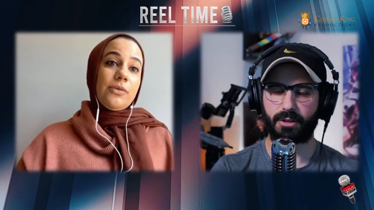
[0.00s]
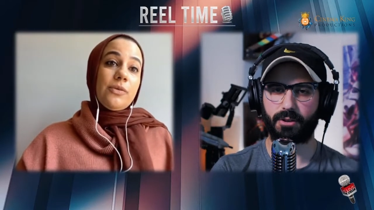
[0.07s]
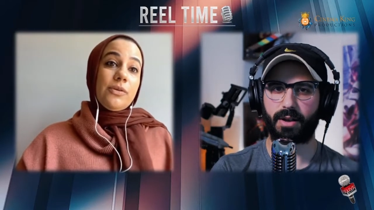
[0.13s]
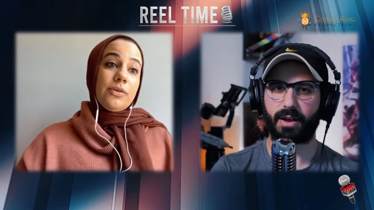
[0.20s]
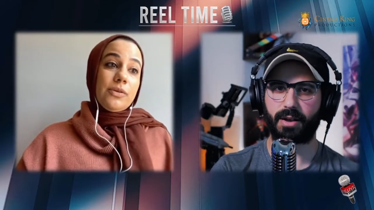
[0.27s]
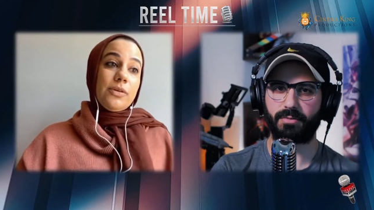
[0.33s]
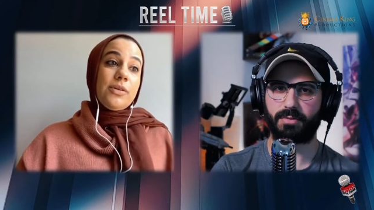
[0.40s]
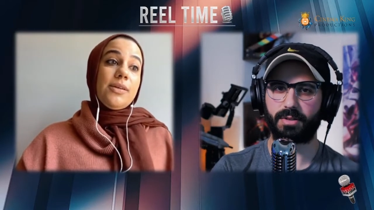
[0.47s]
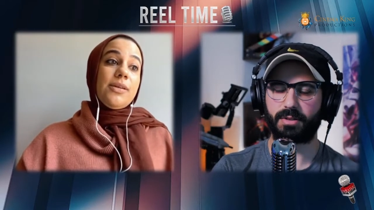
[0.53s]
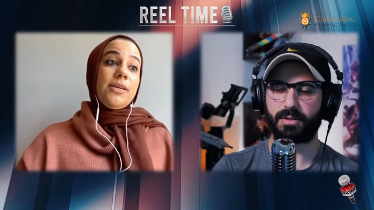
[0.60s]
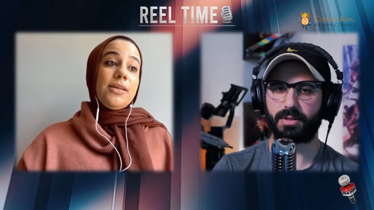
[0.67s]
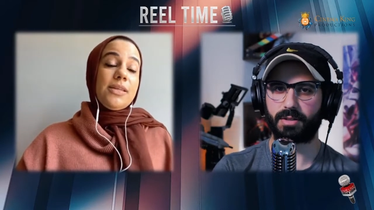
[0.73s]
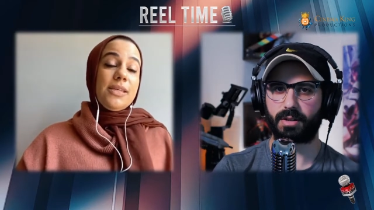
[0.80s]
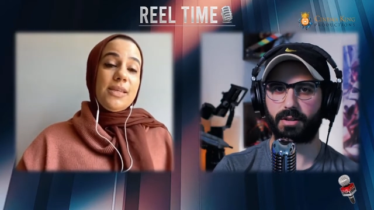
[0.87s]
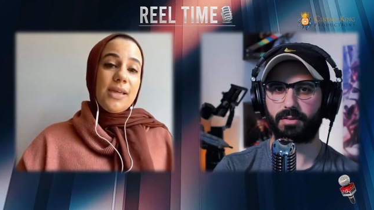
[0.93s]
Speaker 1: that you have with
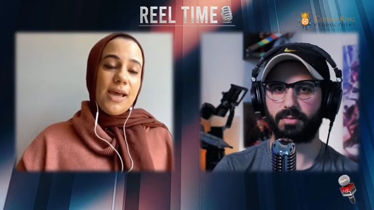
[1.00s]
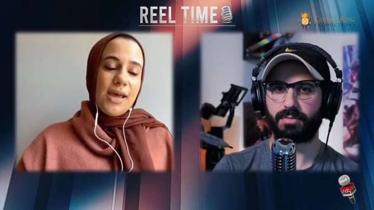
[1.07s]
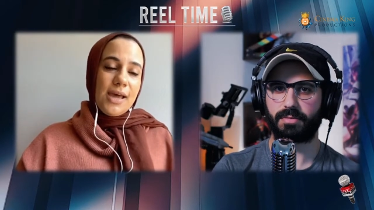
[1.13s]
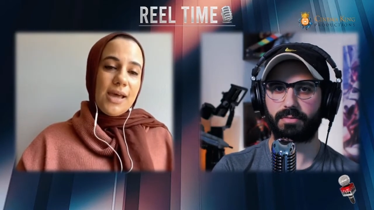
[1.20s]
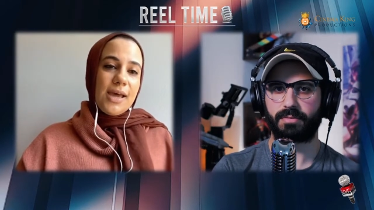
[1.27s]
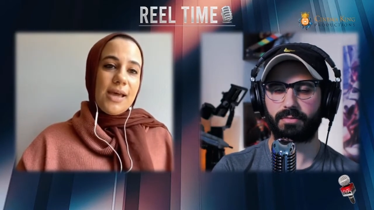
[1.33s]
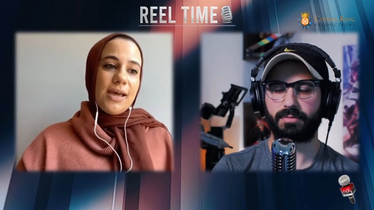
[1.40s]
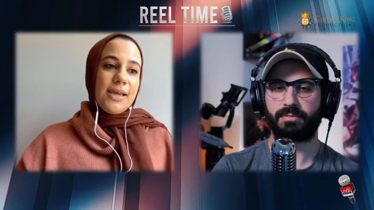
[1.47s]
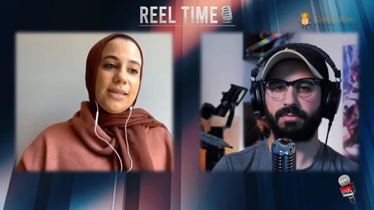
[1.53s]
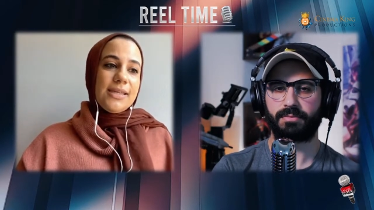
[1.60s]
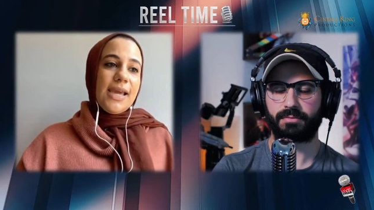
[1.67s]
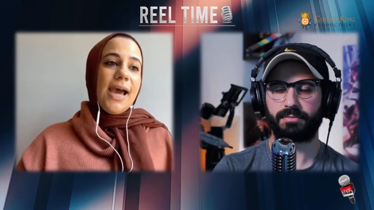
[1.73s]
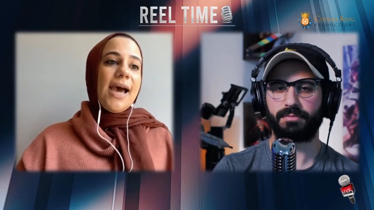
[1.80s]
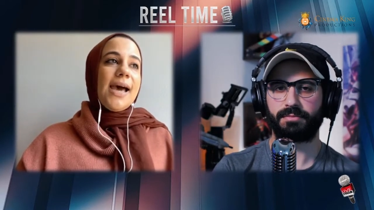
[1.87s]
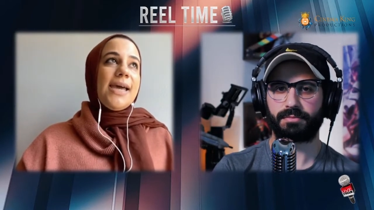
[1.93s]
yourself
Speaker 2: yeah
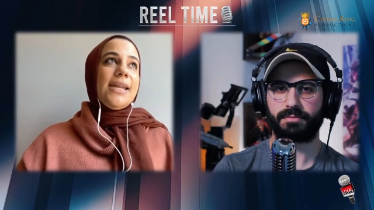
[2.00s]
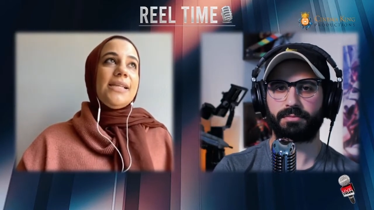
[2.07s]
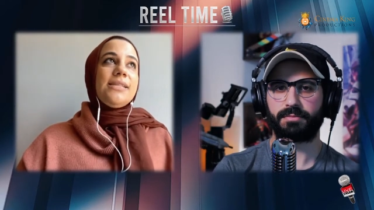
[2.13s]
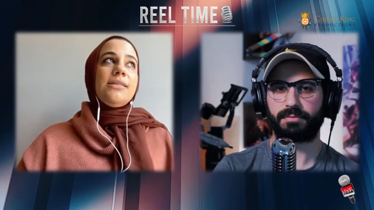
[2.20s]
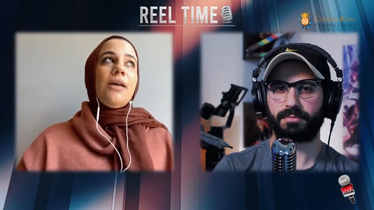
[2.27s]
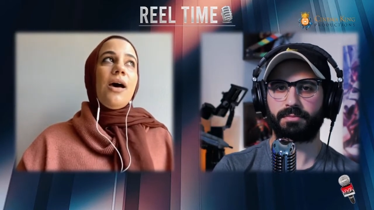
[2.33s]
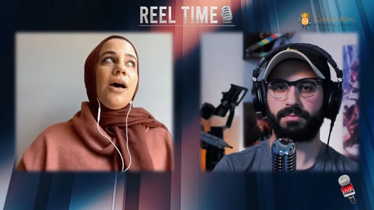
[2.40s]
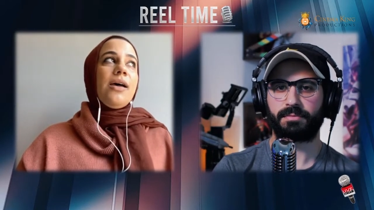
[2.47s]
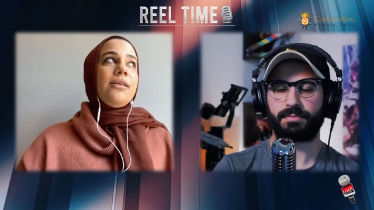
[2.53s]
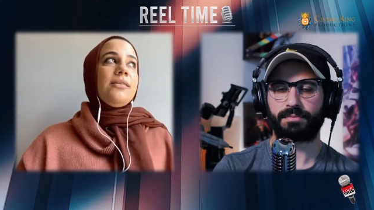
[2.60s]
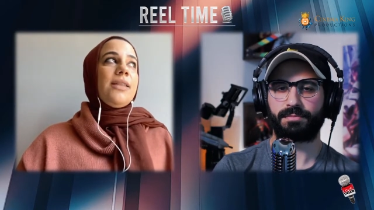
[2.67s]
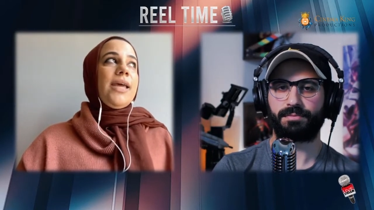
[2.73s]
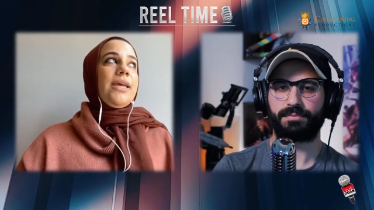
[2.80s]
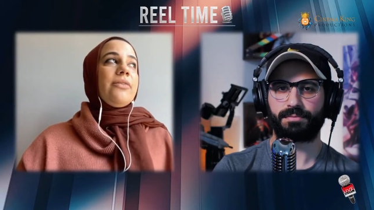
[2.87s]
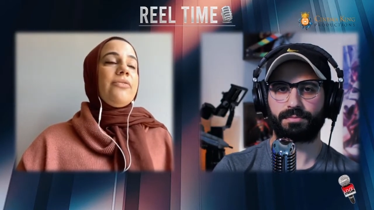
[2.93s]
yeah and it's not
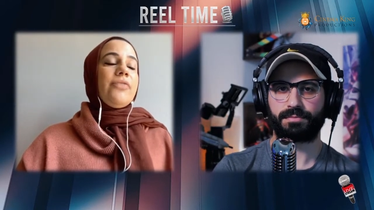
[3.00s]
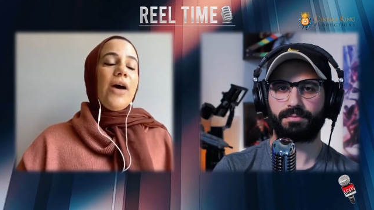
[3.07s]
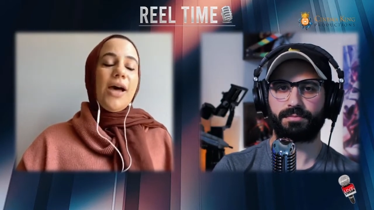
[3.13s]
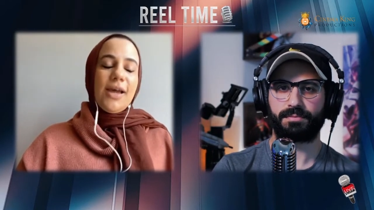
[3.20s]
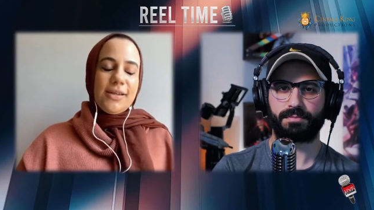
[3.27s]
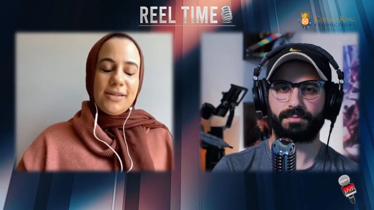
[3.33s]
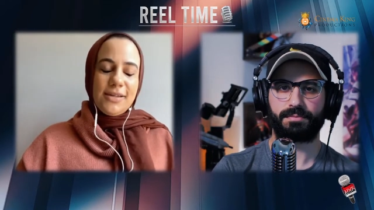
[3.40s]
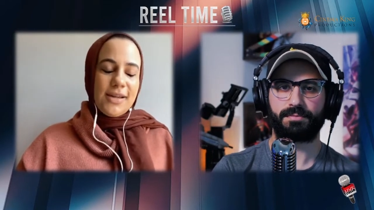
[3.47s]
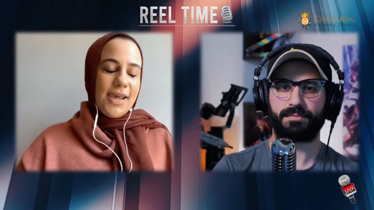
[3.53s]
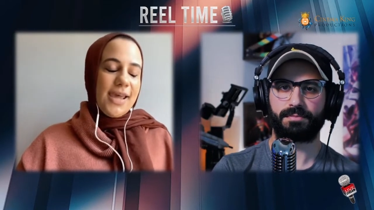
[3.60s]
like fun